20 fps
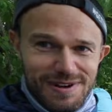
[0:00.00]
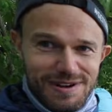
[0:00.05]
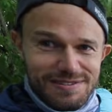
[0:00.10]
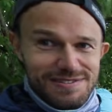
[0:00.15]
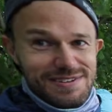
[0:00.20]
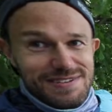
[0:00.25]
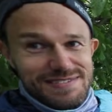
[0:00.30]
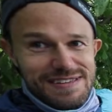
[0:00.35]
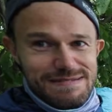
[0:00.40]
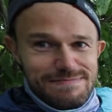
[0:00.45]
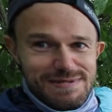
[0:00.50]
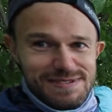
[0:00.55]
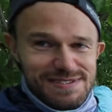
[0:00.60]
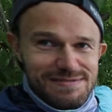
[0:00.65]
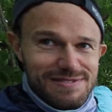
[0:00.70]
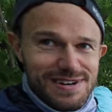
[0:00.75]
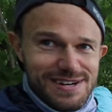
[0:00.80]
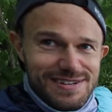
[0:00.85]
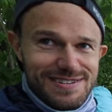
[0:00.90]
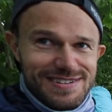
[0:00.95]
I was going to say busy
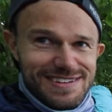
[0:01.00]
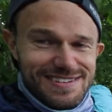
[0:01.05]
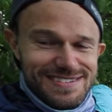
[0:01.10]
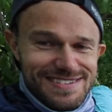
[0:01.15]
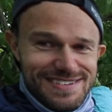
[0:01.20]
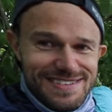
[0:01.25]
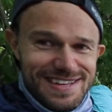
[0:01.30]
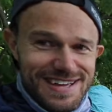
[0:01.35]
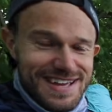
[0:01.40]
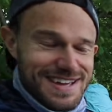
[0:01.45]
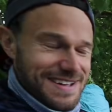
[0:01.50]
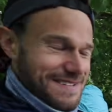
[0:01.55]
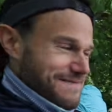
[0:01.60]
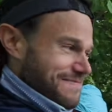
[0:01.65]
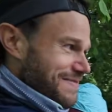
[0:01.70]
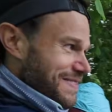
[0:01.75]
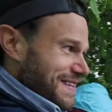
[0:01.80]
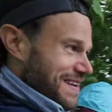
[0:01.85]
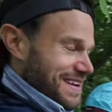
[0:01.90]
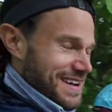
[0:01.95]
road, no, there's nothing here.
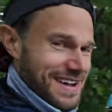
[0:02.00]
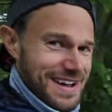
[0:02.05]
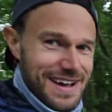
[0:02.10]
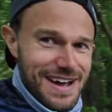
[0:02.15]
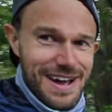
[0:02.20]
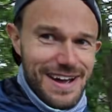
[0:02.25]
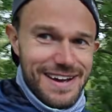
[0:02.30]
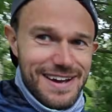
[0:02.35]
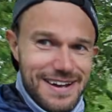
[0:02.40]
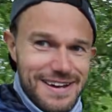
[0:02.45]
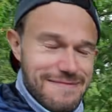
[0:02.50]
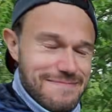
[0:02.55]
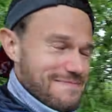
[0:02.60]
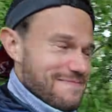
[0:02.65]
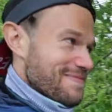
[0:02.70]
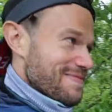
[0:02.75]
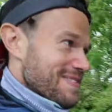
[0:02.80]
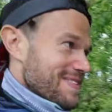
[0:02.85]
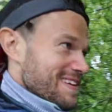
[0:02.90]
Uh, um,